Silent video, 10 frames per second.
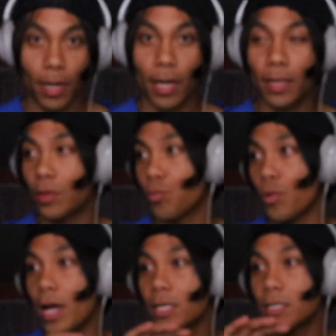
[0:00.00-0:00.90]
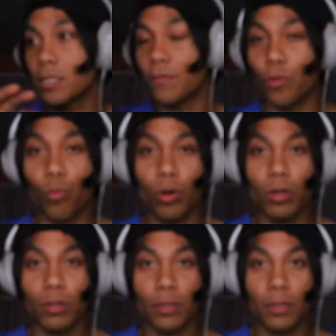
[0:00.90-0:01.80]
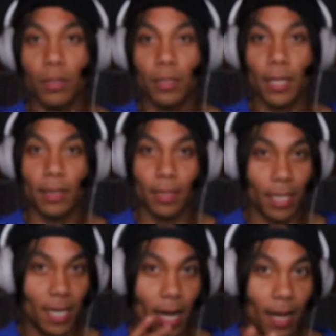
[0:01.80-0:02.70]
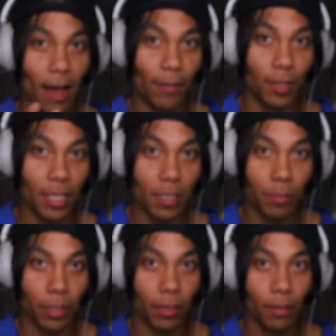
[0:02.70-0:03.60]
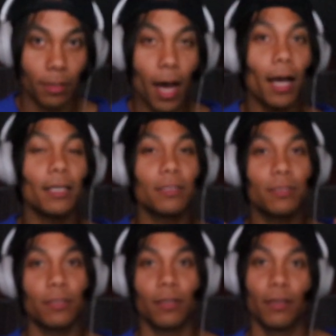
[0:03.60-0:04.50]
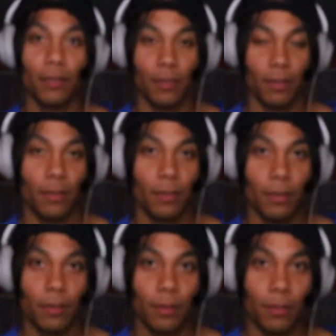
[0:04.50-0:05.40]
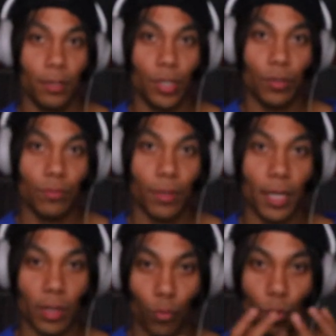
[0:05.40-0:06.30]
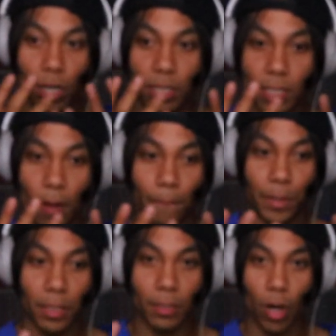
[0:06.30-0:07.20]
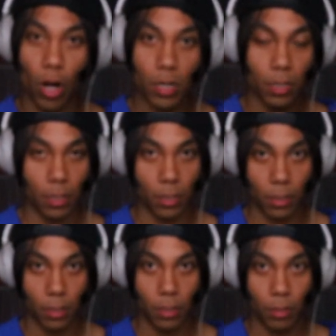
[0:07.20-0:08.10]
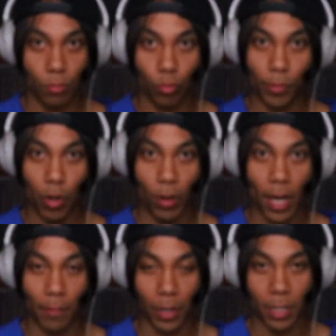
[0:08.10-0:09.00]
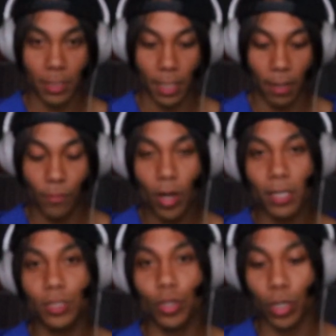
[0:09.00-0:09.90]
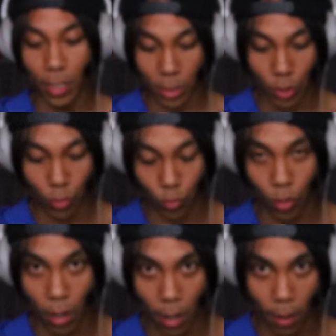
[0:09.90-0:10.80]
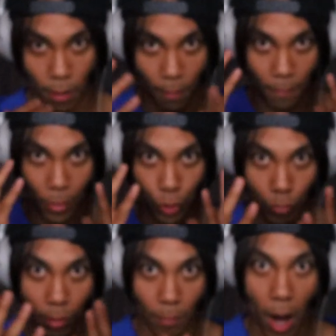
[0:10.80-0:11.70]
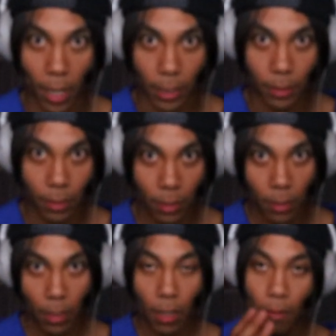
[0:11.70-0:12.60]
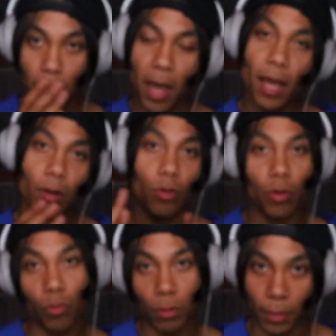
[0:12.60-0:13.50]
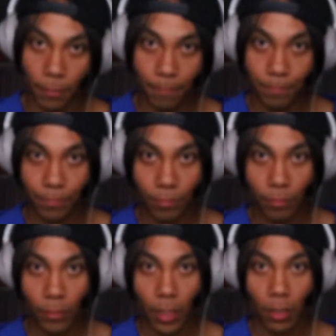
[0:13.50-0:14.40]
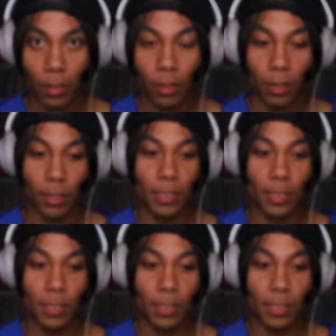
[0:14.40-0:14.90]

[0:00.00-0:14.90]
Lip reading: And the rest of the world that did not have the discipline dies. You know? And the ones that build the ark will be okay. Because, like, if you actually look into a human body, man or a woman, it